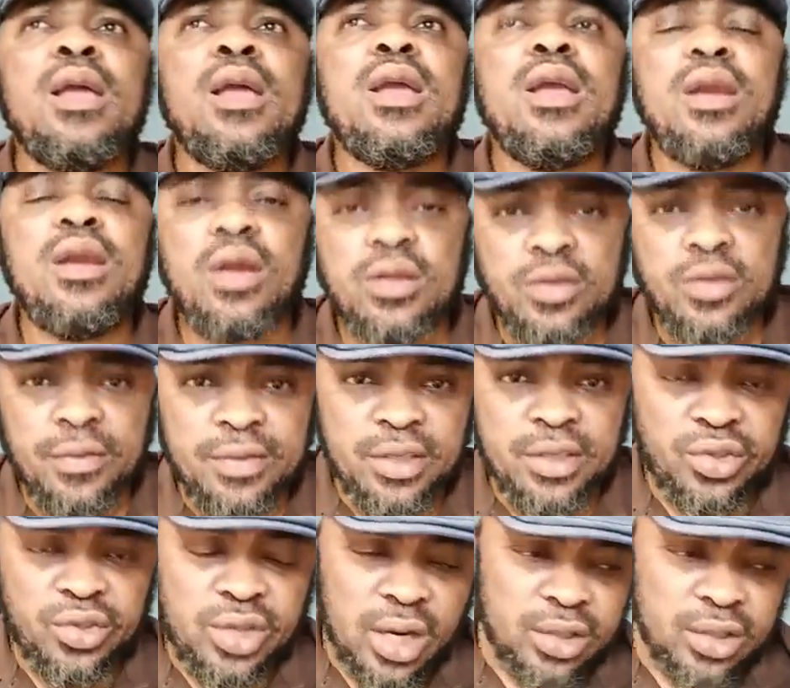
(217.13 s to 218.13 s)
A lot of
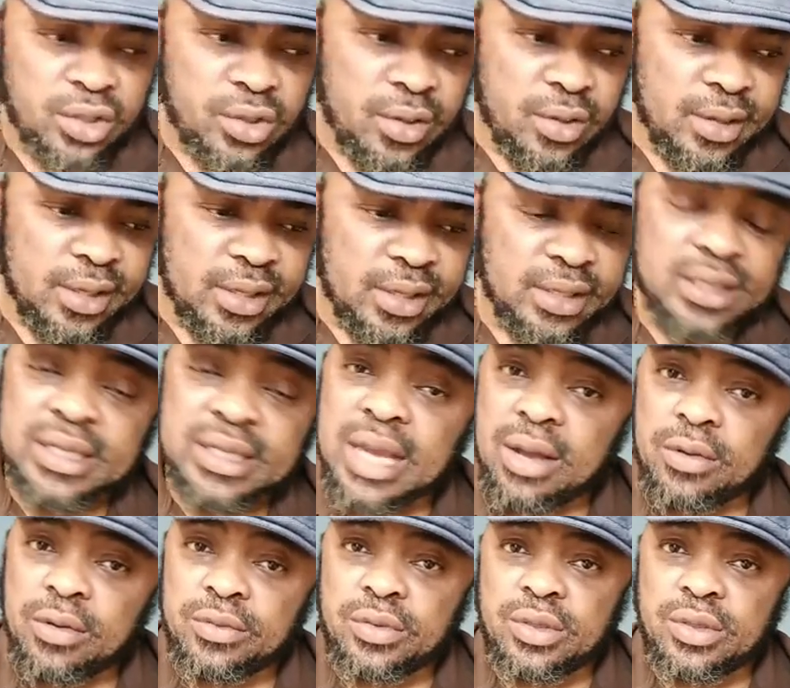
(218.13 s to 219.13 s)
distraction in the
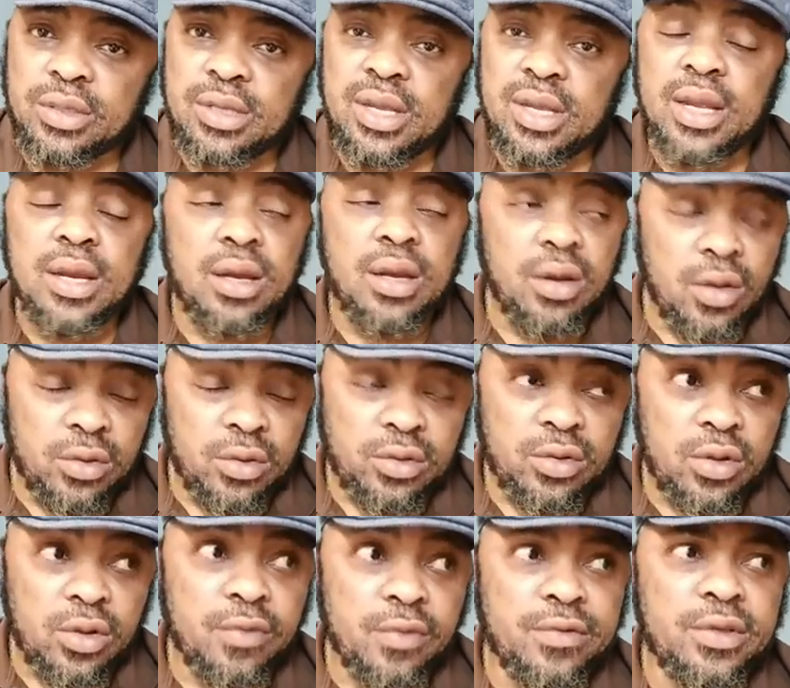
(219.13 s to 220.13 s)
South. A lot
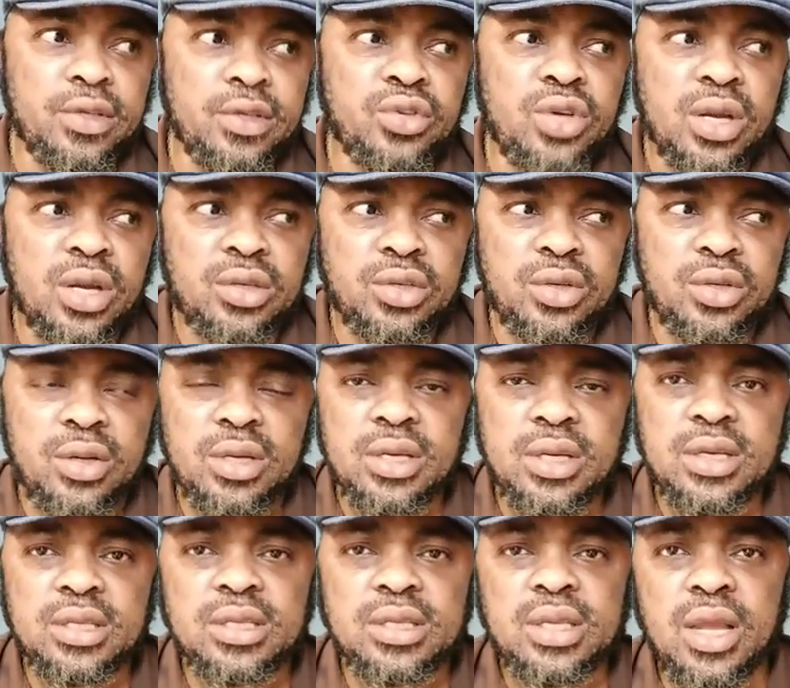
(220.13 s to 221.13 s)
of distraction in
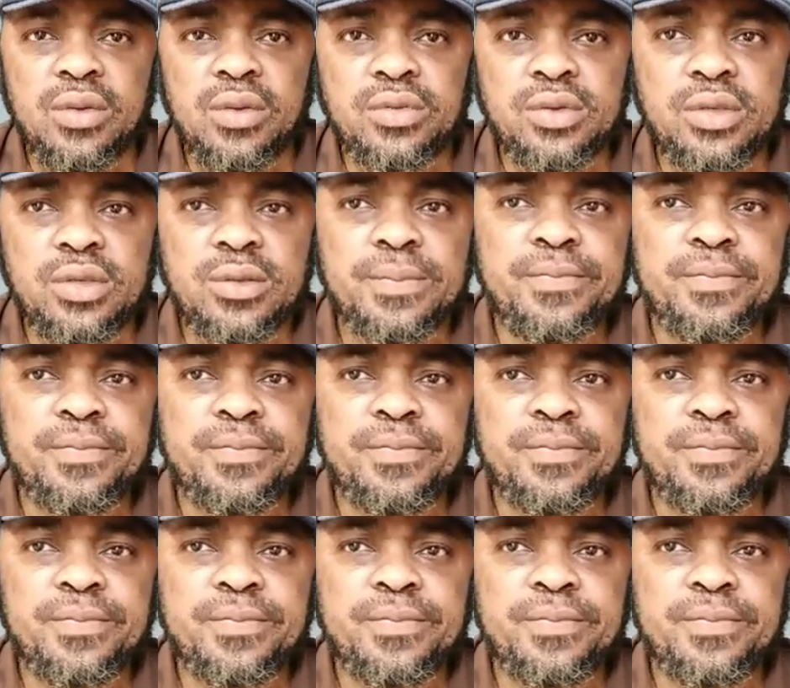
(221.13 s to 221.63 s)
the South.